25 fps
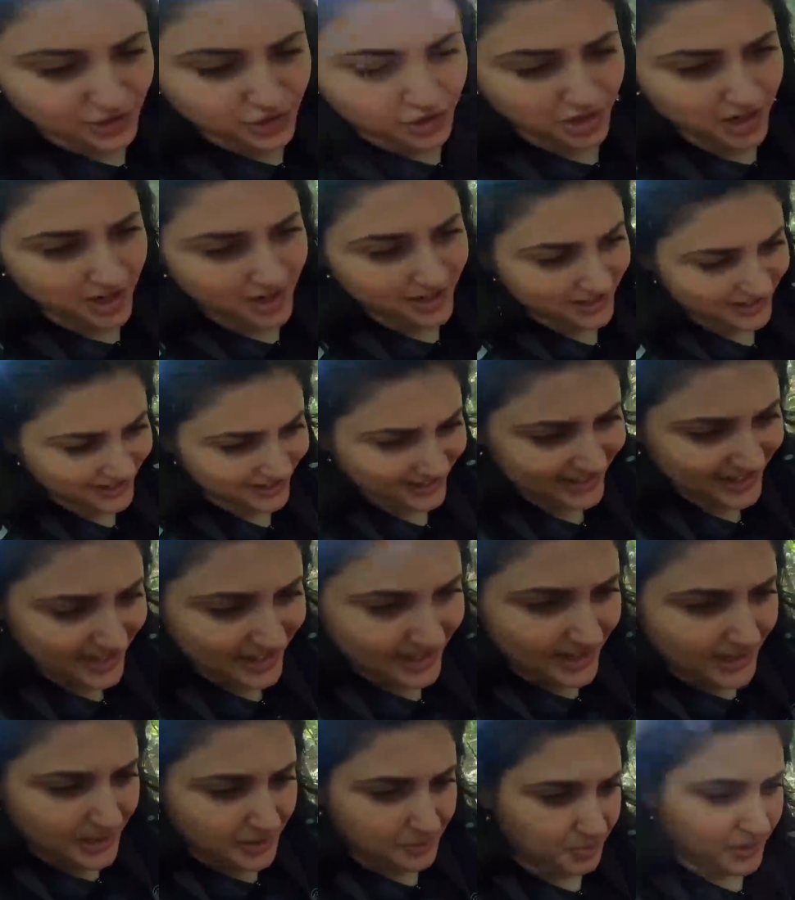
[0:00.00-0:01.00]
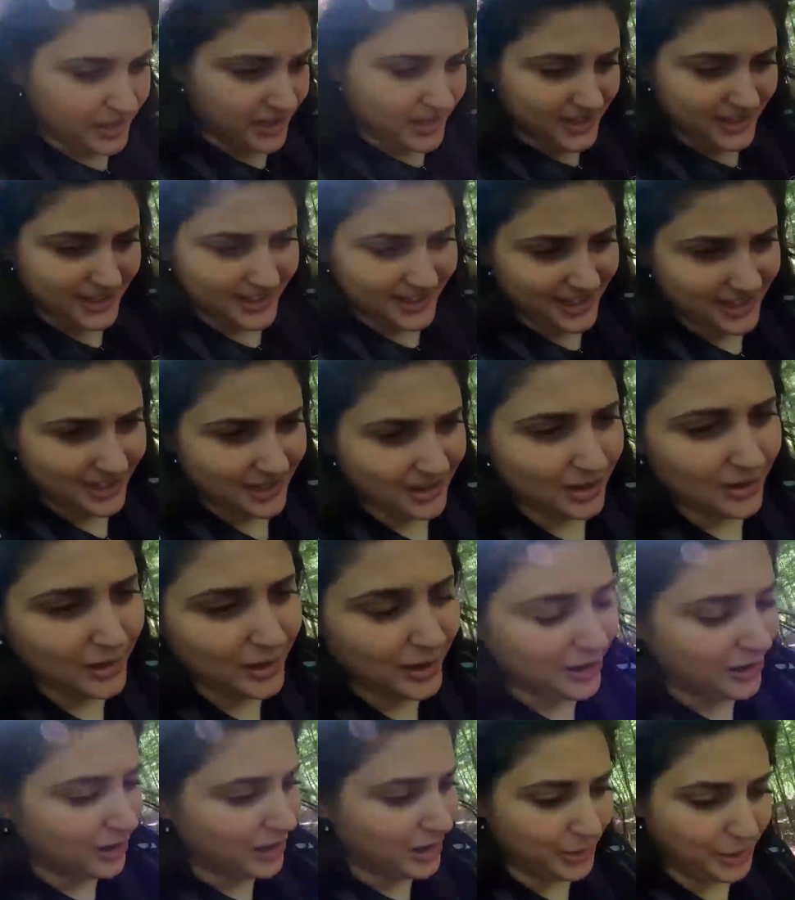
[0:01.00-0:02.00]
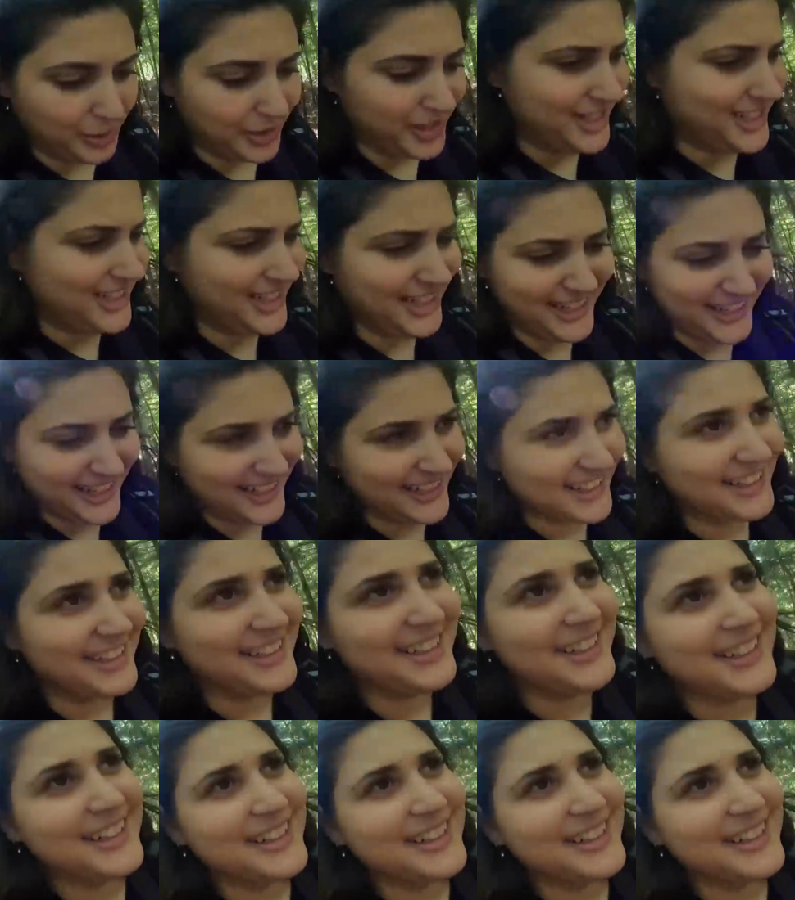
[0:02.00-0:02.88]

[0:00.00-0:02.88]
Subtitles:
the truck. But, oh, we did it.